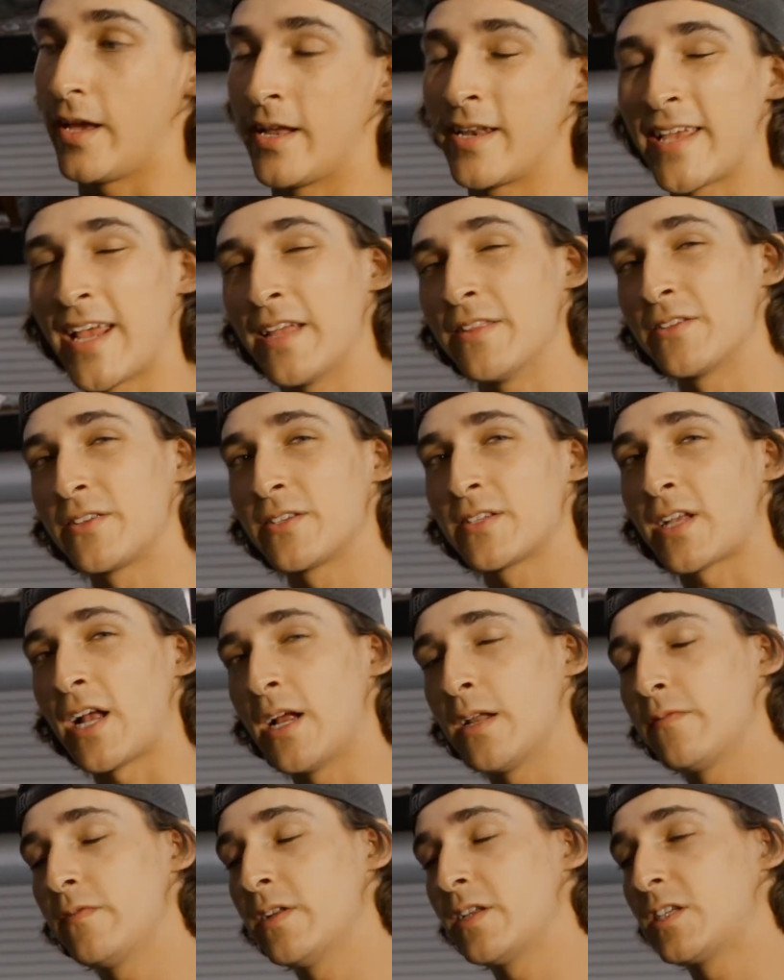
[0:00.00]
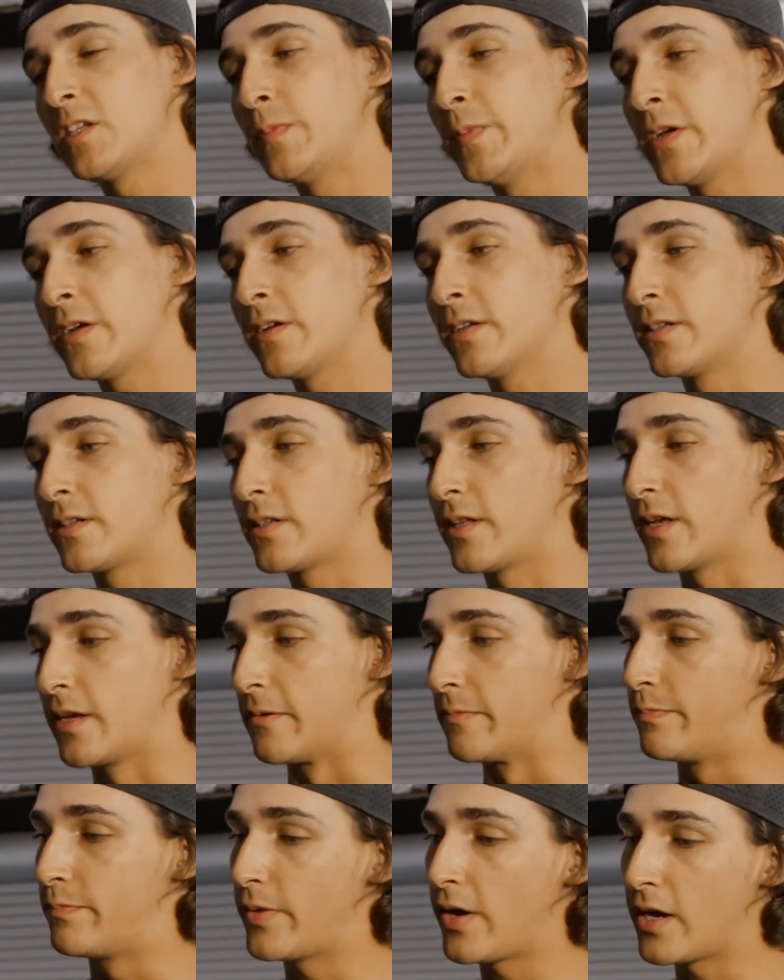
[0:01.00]
And again, this is kind of an experience thing,
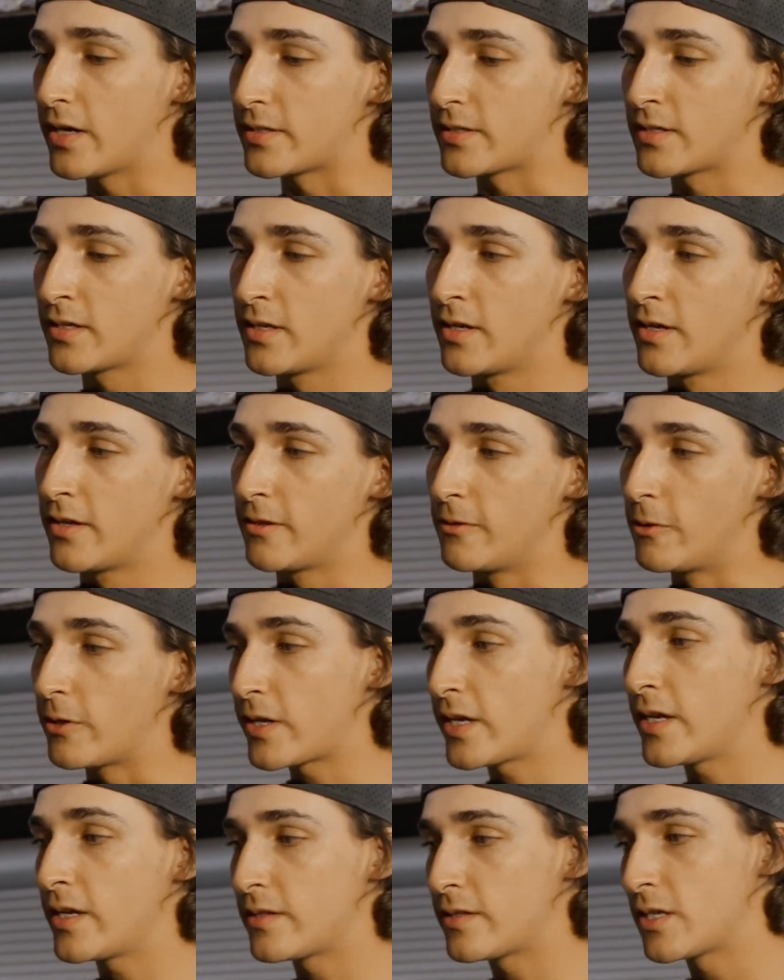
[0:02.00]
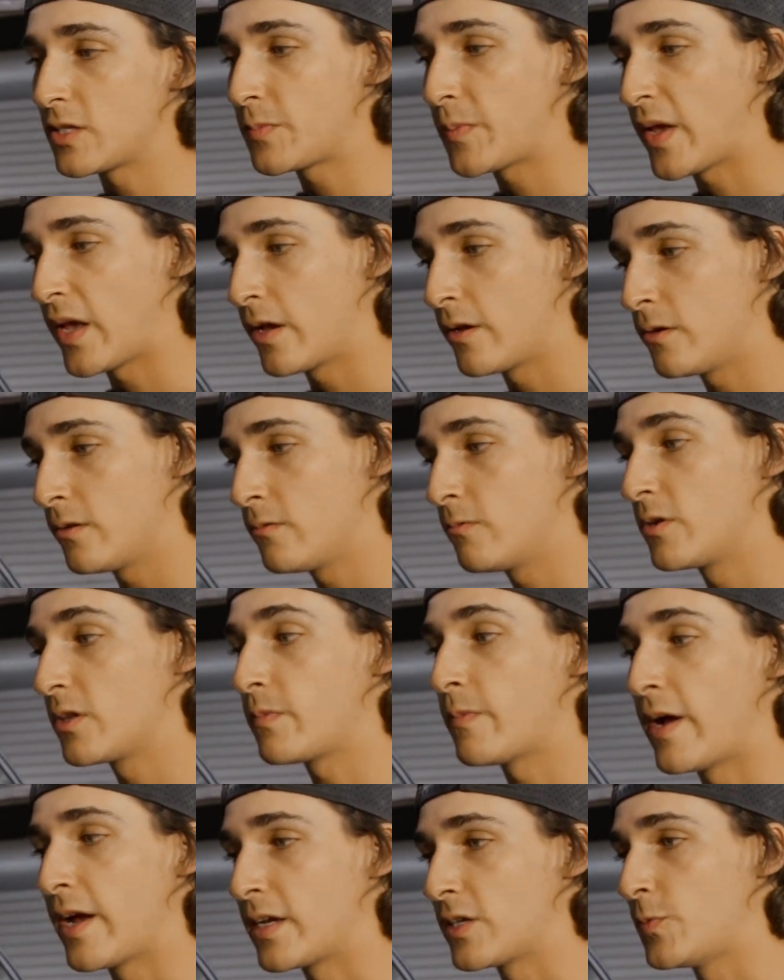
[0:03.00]
but looking at this panel with
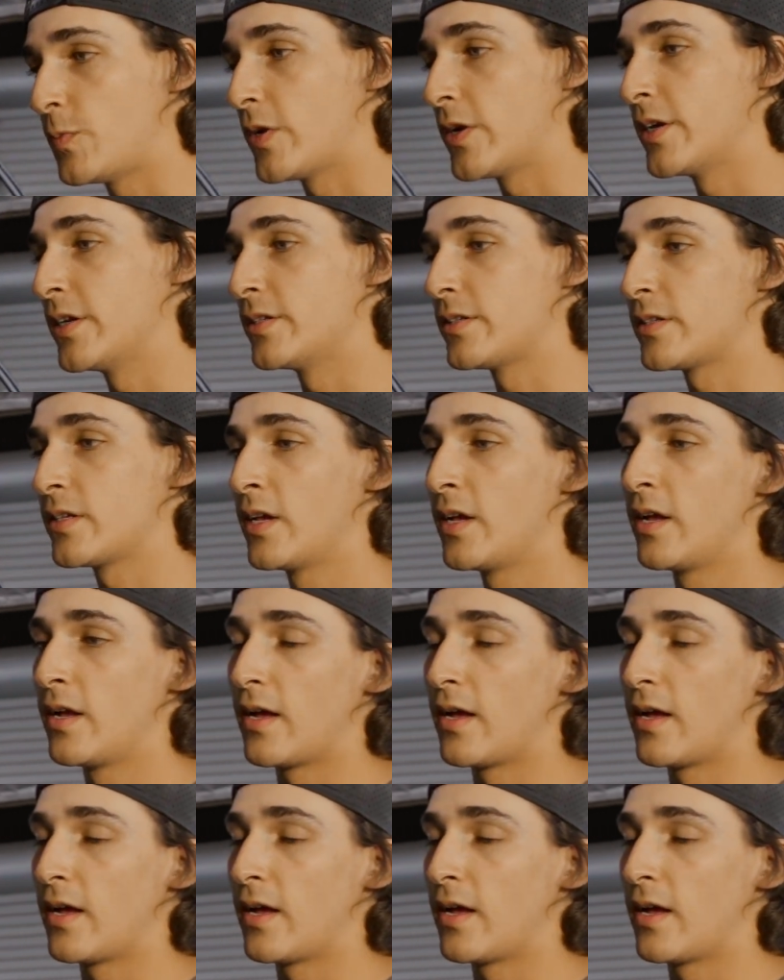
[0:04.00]
my experience,